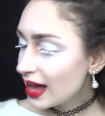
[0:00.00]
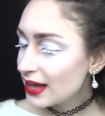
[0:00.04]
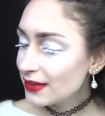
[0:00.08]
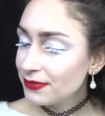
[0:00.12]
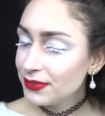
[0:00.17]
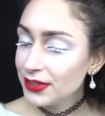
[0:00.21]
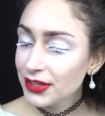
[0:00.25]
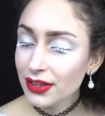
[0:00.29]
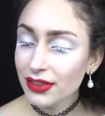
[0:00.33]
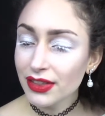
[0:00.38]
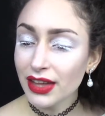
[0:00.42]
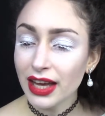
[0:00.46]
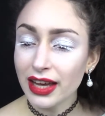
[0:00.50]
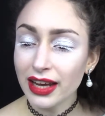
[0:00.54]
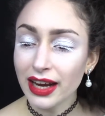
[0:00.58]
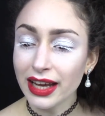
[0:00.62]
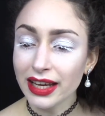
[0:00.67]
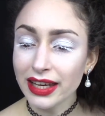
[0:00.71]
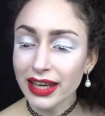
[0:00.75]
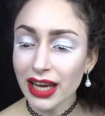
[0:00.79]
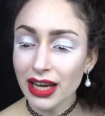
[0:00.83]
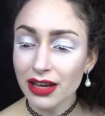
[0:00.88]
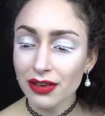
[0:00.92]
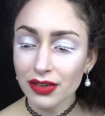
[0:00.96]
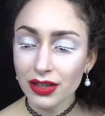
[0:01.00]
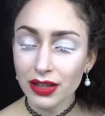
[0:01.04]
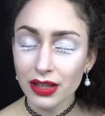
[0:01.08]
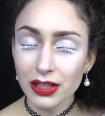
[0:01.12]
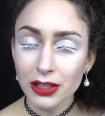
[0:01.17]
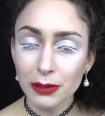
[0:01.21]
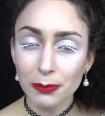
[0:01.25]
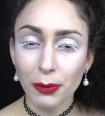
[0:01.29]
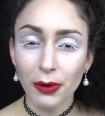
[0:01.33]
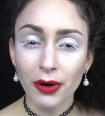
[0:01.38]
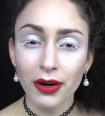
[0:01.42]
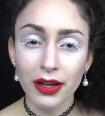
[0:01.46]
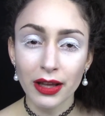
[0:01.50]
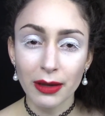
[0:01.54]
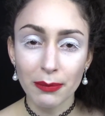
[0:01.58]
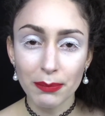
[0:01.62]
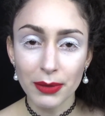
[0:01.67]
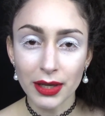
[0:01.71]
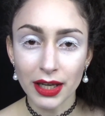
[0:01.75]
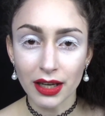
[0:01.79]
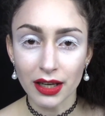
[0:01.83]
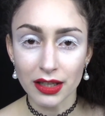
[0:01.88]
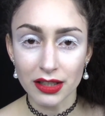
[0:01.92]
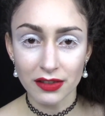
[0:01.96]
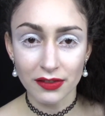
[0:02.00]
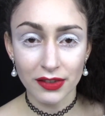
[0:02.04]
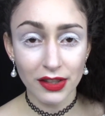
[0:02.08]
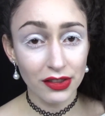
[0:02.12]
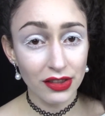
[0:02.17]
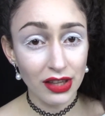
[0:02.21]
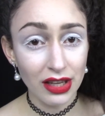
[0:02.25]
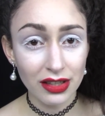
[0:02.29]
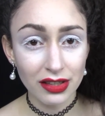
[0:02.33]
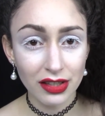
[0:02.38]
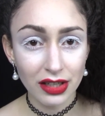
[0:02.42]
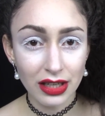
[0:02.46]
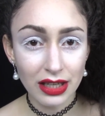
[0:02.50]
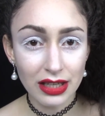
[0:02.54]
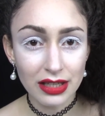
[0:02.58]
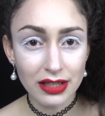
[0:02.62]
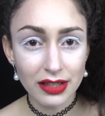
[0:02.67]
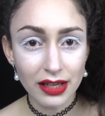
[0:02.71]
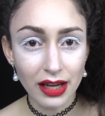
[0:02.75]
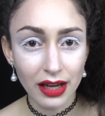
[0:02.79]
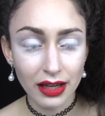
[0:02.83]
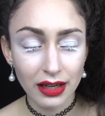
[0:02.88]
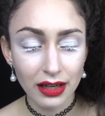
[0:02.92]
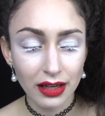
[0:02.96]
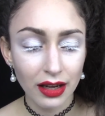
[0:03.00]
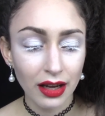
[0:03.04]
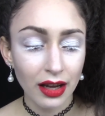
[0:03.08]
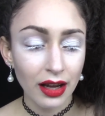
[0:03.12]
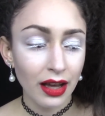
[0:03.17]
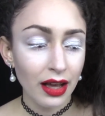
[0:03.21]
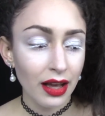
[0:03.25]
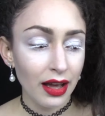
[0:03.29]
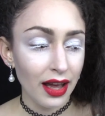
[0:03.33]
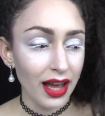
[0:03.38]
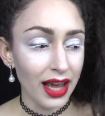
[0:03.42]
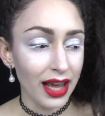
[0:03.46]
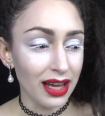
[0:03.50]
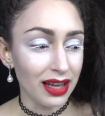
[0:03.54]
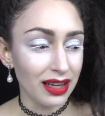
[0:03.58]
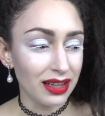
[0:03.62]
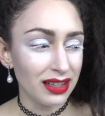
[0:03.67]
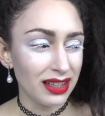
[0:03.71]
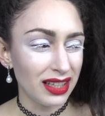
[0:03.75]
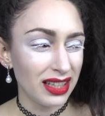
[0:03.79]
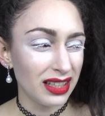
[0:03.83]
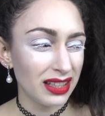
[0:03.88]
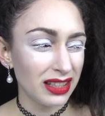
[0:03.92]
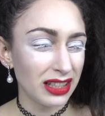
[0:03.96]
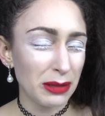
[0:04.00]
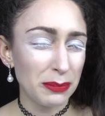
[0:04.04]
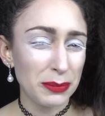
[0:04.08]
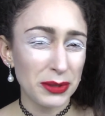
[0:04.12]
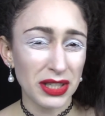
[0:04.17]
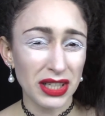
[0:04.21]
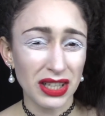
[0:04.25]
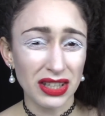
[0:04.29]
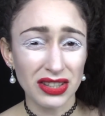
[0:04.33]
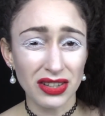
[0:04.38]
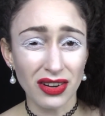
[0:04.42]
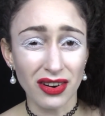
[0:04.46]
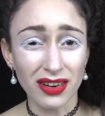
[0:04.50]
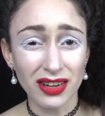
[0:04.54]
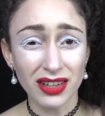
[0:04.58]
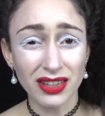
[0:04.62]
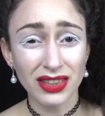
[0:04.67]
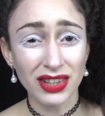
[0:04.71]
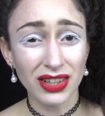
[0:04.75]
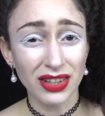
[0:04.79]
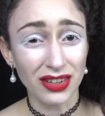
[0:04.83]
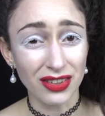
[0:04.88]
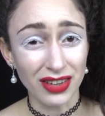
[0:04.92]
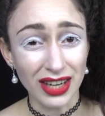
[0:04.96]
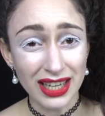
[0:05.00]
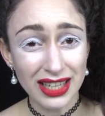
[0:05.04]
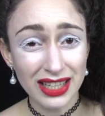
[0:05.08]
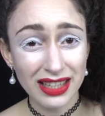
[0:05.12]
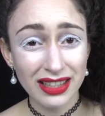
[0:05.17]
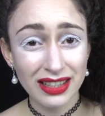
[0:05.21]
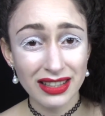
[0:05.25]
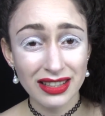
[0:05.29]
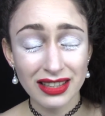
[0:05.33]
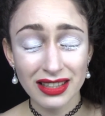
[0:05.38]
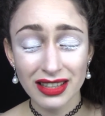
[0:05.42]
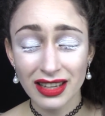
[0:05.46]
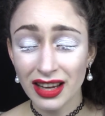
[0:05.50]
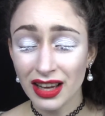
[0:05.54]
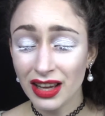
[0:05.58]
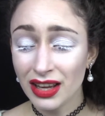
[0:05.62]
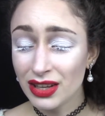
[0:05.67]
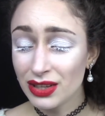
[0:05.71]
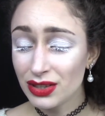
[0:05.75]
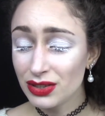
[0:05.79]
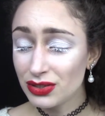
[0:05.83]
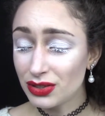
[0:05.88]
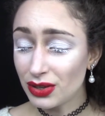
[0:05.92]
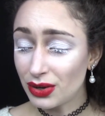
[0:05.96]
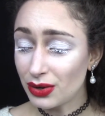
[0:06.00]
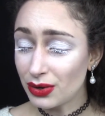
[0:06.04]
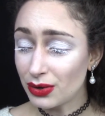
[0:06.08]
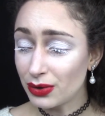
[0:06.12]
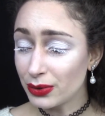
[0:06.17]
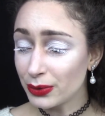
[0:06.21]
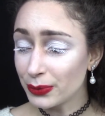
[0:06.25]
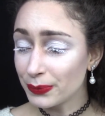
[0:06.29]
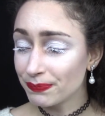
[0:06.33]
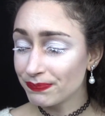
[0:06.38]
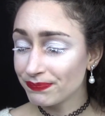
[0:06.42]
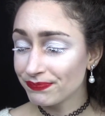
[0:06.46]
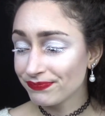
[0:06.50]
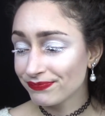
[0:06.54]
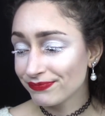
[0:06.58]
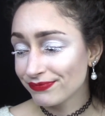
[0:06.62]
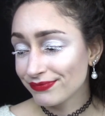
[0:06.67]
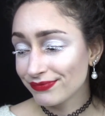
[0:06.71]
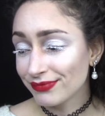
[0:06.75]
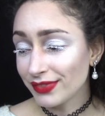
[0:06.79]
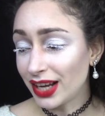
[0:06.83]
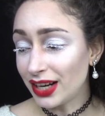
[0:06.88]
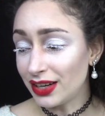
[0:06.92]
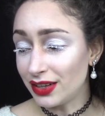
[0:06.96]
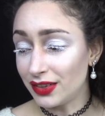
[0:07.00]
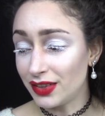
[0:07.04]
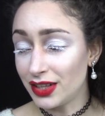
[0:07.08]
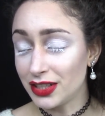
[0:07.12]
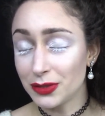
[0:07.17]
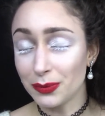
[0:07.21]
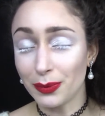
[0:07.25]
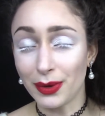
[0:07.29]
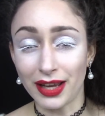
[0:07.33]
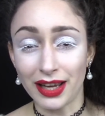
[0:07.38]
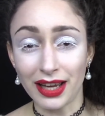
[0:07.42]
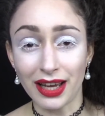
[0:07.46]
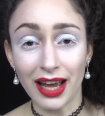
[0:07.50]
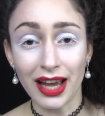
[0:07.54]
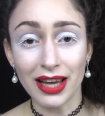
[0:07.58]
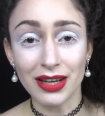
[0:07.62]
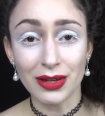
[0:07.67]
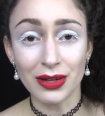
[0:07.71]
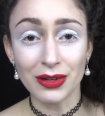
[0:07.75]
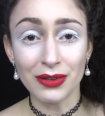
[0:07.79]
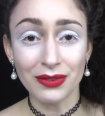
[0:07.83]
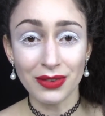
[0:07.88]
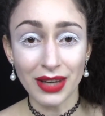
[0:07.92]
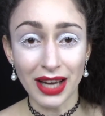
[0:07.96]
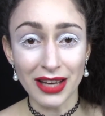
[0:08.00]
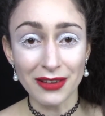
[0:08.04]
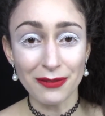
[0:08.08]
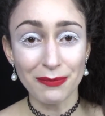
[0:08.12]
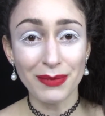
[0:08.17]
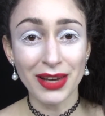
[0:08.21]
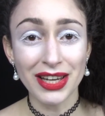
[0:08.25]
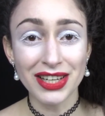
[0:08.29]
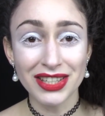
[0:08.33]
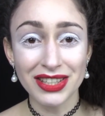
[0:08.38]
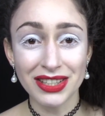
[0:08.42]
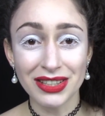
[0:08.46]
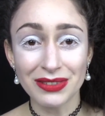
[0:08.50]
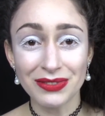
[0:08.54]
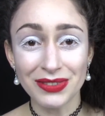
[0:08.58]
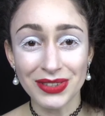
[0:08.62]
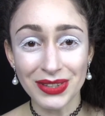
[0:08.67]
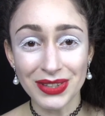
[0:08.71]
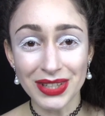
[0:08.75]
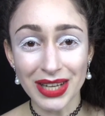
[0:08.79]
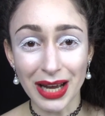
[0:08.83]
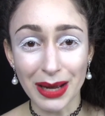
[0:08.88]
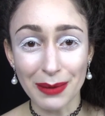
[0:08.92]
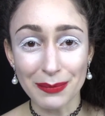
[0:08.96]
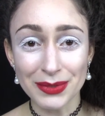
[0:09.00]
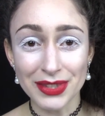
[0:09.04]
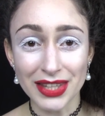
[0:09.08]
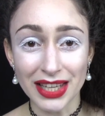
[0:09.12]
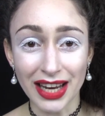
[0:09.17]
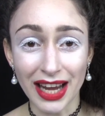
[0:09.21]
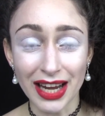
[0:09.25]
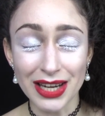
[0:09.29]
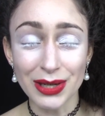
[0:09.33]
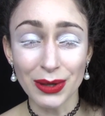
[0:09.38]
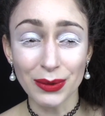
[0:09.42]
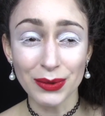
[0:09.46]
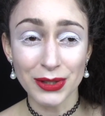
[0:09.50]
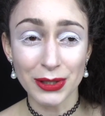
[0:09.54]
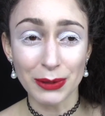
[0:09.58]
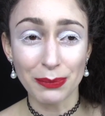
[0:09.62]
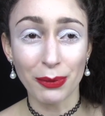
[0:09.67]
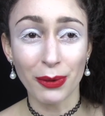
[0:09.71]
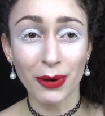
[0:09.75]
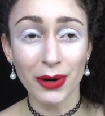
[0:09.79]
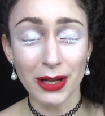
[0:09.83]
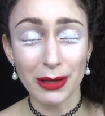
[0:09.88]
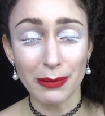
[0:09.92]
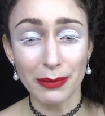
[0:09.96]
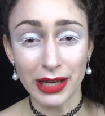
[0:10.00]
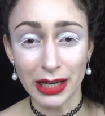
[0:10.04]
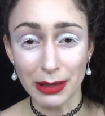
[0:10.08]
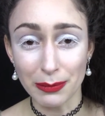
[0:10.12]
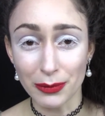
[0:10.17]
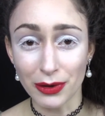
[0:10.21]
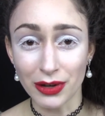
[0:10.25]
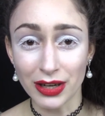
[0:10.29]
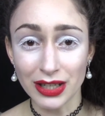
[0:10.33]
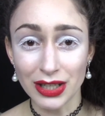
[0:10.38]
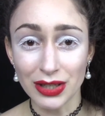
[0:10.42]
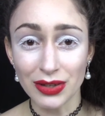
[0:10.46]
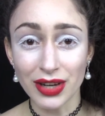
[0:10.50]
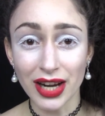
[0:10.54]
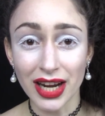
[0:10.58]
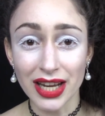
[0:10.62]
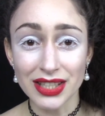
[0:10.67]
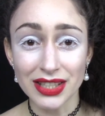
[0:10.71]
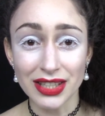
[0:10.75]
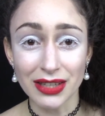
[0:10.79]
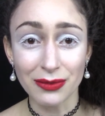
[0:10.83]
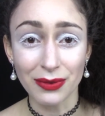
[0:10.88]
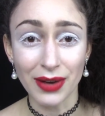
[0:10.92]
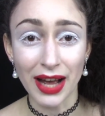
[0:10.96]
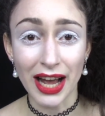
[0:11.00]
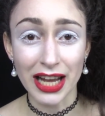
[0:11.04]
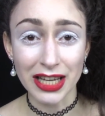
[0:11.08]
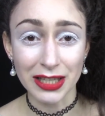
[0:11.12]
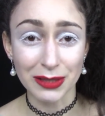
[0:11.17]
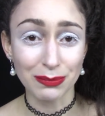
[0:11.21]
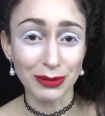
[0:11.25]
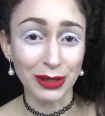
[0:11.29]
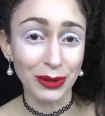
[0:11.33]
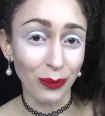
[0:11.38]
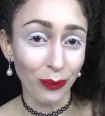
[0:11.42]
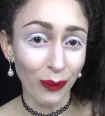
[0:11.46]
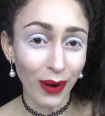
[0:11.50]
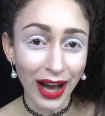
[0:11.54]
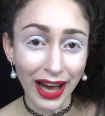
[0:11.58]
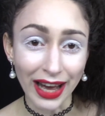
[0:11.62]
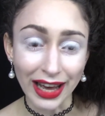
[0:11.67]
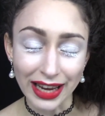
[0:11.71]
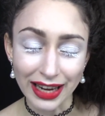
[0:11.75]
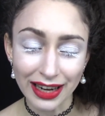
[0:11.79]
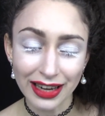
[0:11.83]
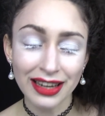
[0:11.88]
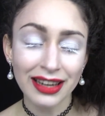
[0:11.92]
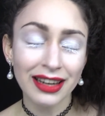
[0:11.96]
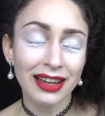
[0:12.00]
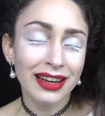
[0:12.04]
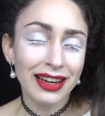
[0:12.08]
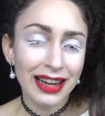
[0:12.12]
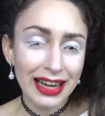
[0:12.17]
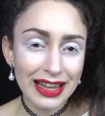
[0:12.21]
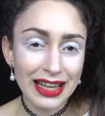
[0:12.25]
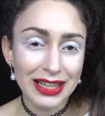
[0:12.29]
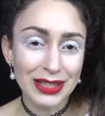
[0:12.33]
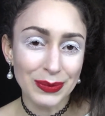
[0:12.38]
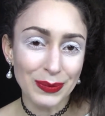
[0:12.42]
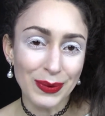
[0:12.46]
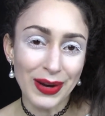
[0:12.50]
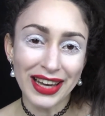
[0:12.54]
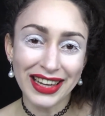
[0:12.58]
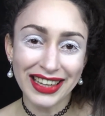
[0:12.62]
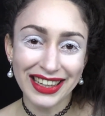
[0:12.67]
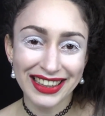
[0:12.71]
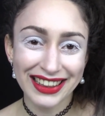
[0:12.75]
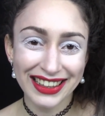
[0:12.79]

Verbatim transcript: I feel that I can't really support him because of the things that he's done, and his lipsticks aren't the greatest, so I know, that's why I know I've mentioned a few times that I don't support him anymore and you guys have asked me why. That's why.